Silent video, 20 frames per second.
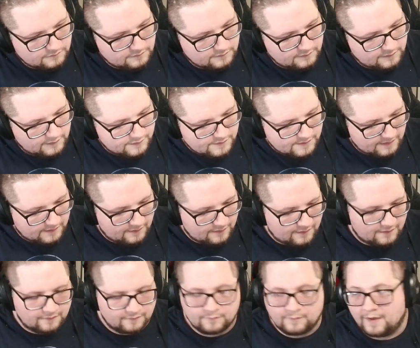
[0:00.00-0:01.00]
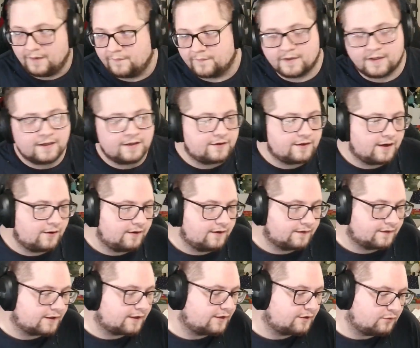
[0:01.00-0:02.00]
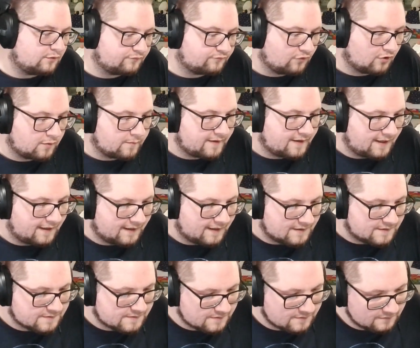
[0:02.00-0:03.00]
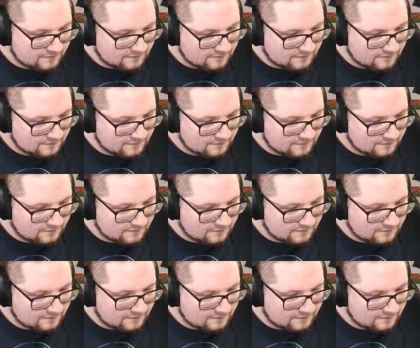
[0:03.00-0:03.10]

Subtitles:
There's the well, they're gonna do it for me, I guess.